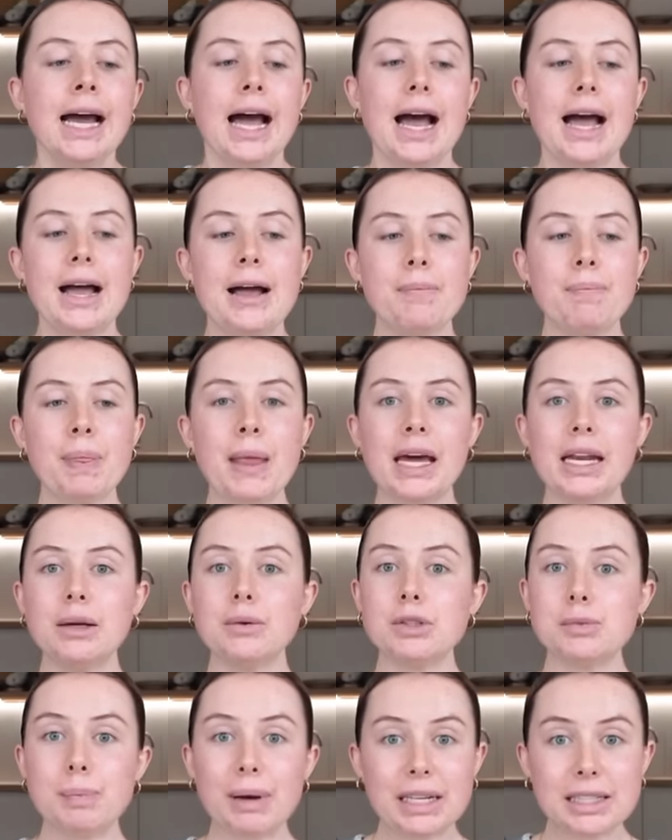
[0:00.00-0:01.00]
Um, and it
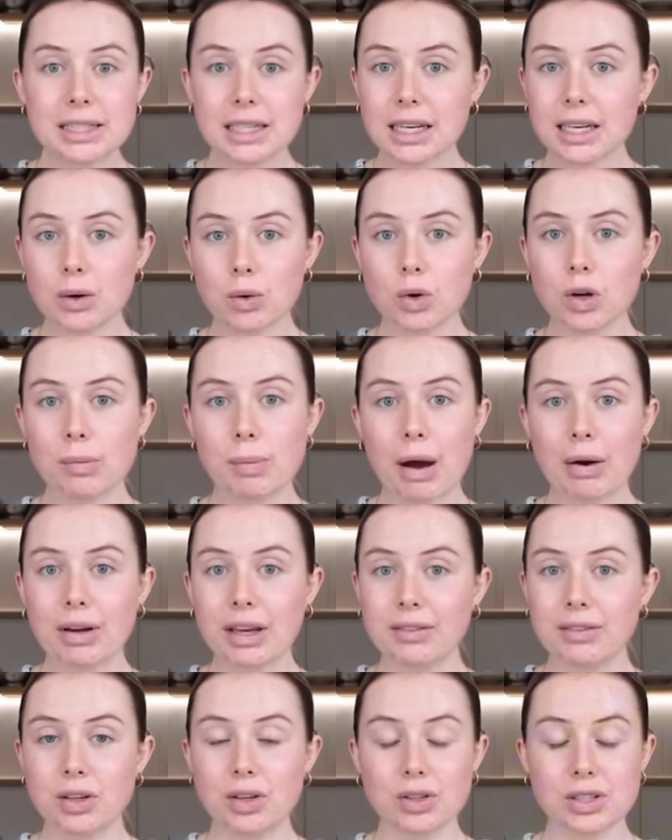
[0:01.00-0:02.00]
was basically all about
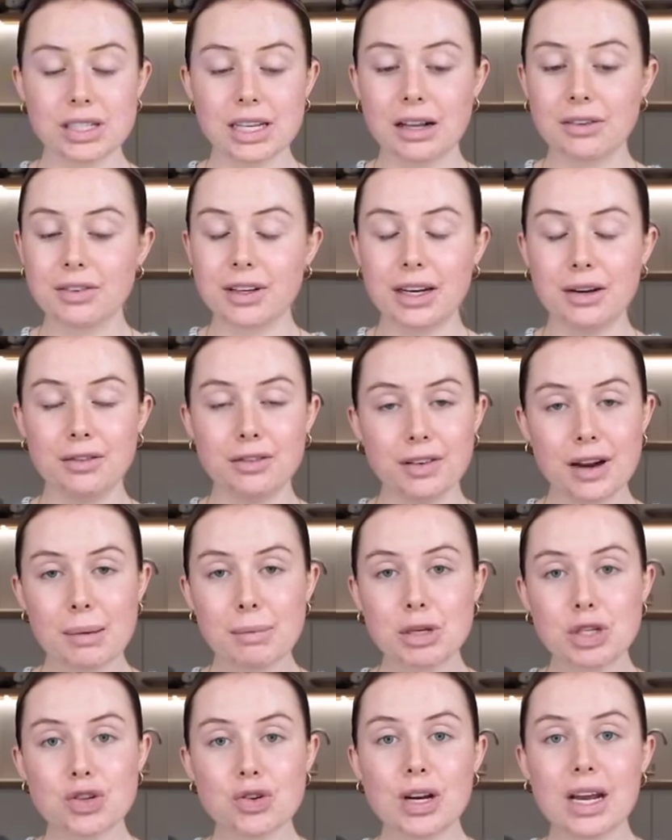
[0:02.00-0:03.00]
giving yourself an
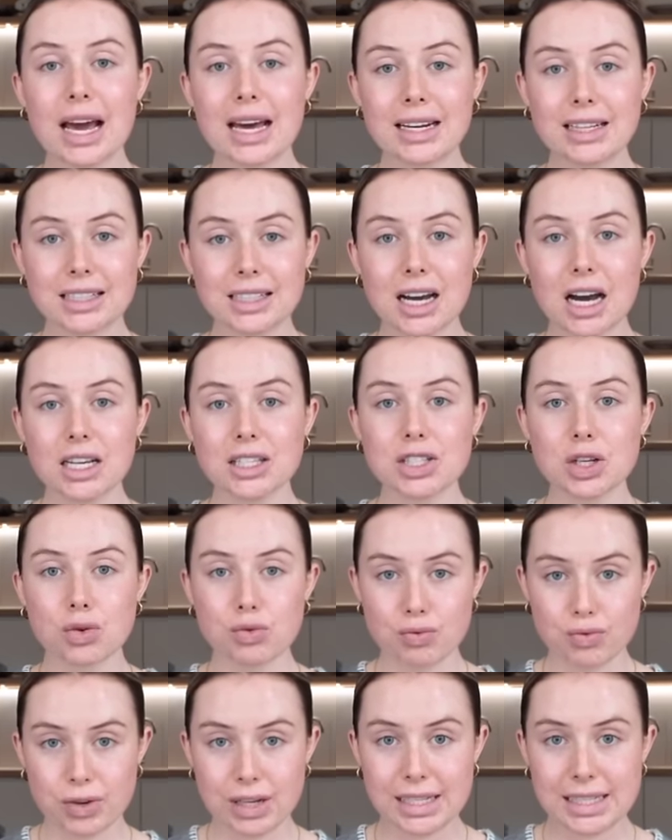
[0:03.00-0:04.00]
inflammatory and a gut
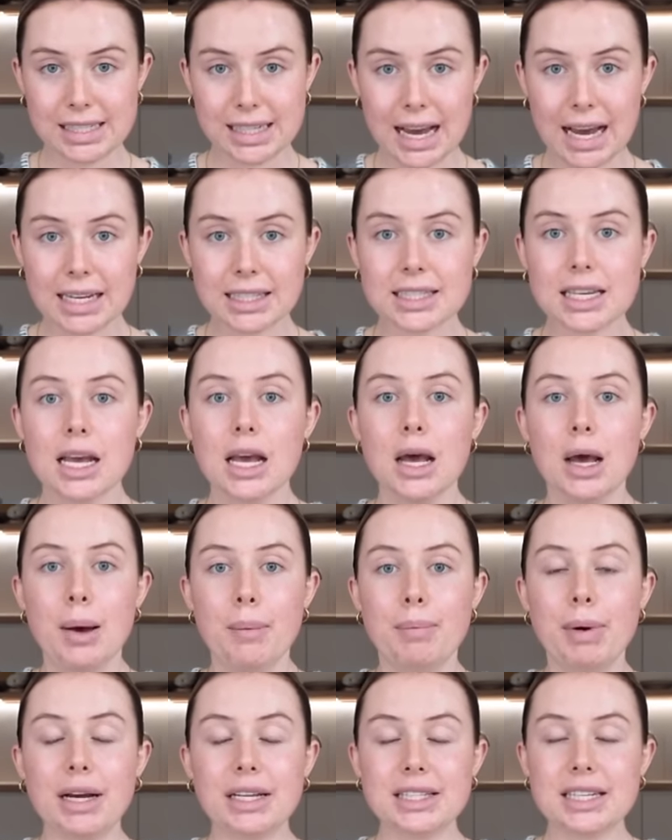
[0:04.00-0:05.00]
reset.
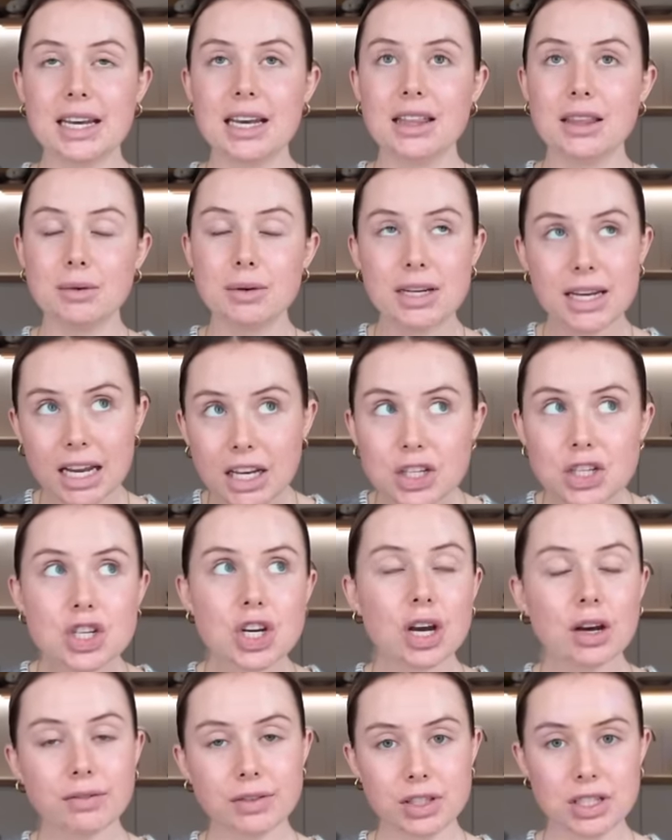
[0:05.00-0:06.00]
But the
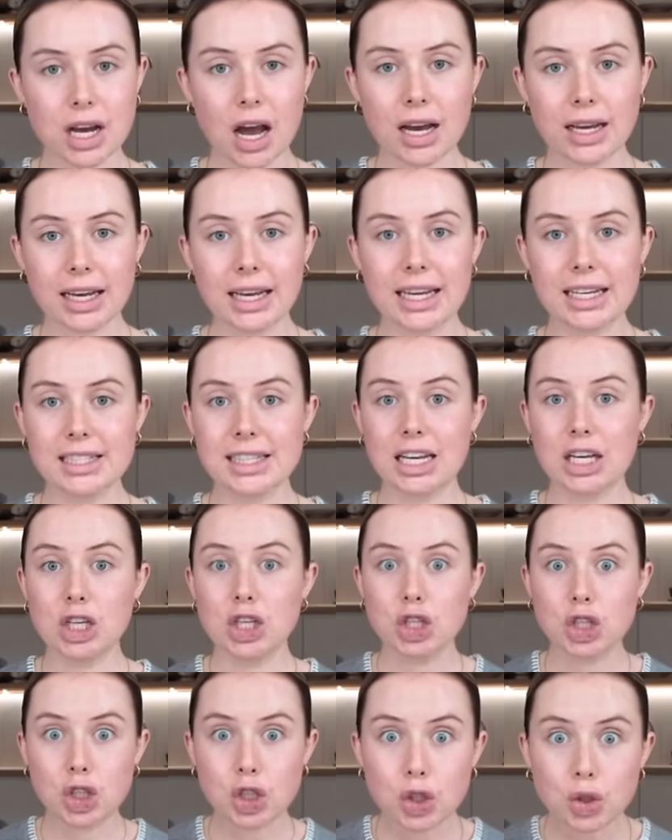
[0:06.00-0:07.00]
nature of the diet is a
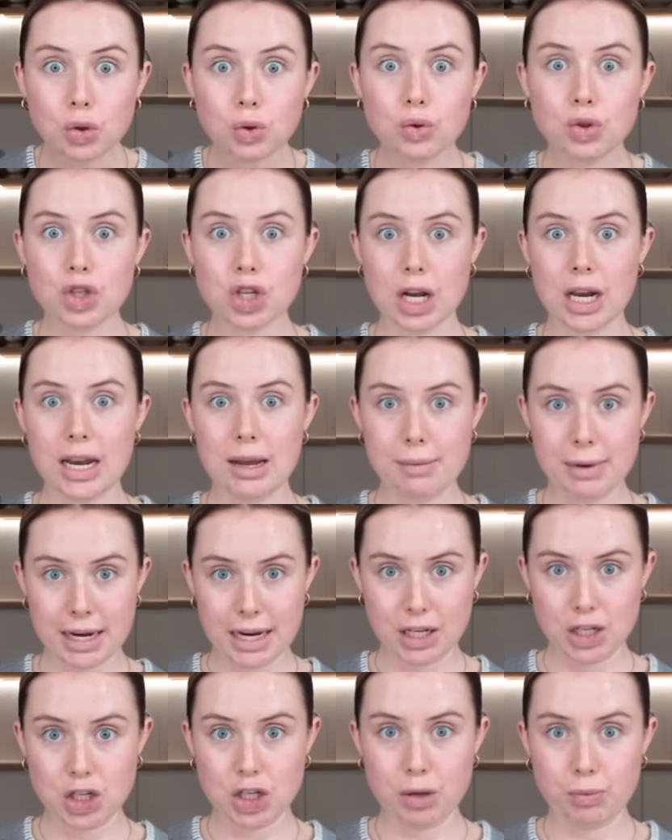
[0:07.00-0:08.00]
huge
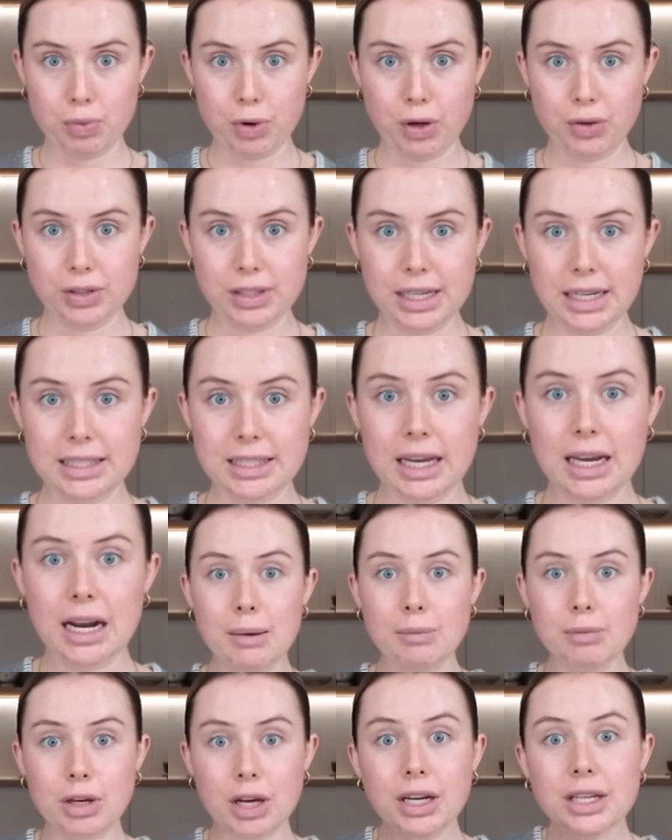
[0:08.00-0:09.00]
elimination process.
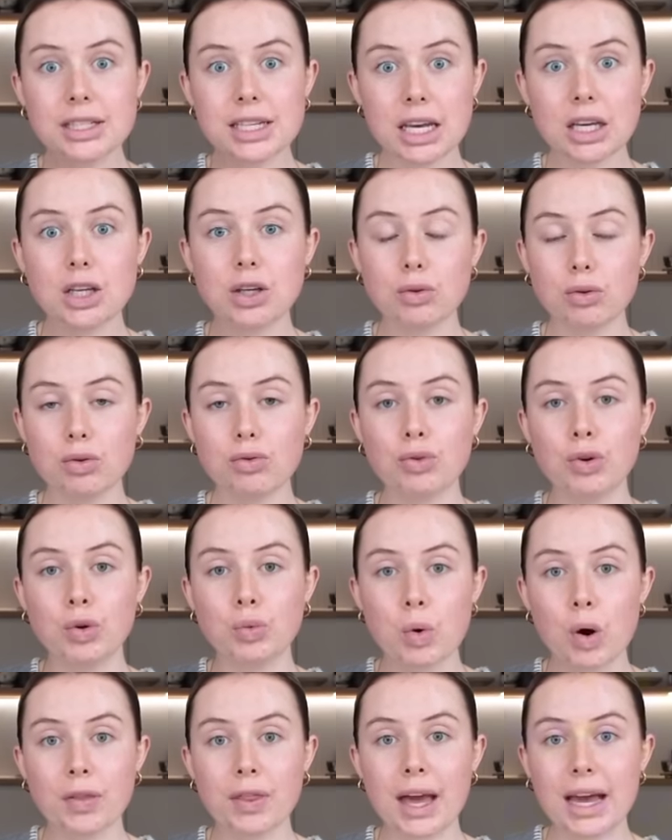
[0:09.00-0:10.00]
I'm going to take you through
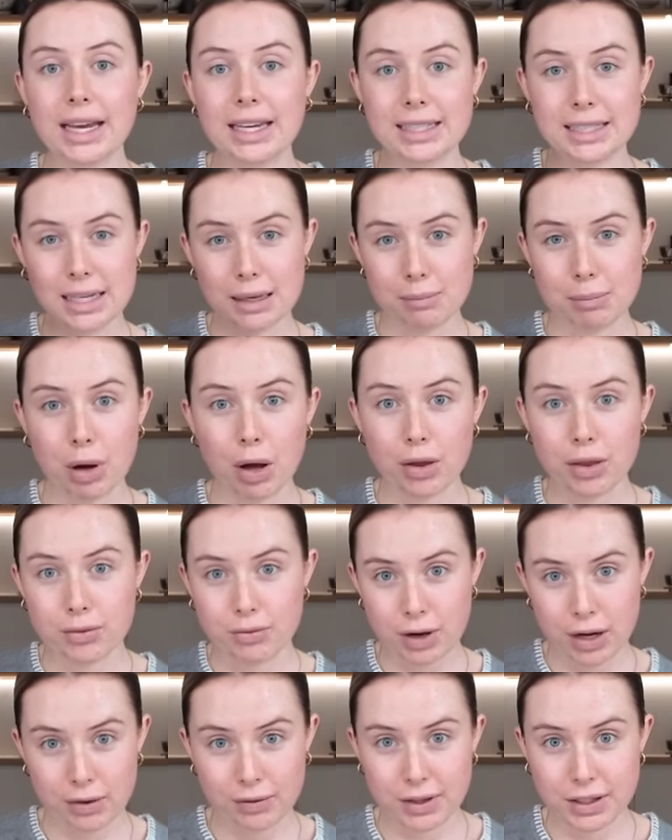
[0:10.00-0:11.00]
what that is in part
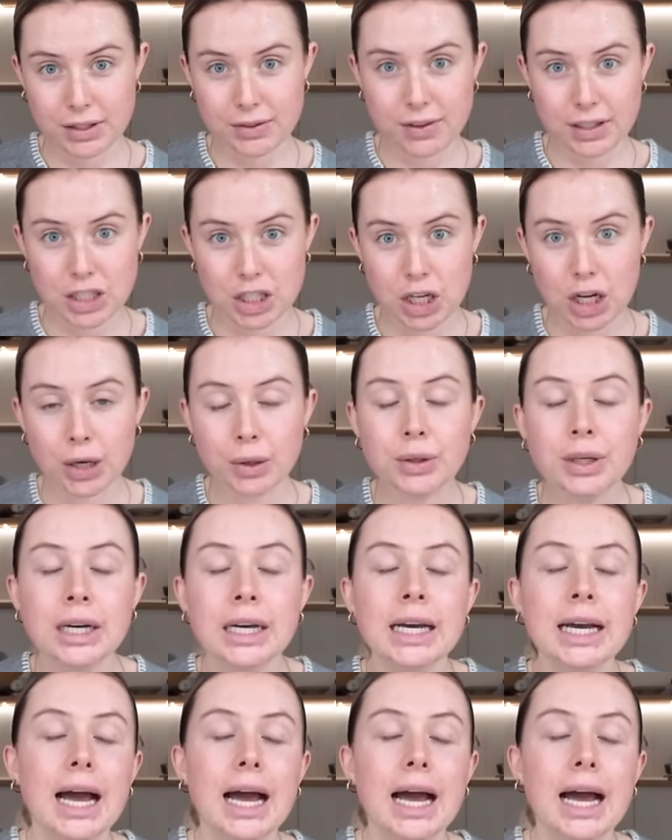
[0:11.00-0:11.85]
three of this video.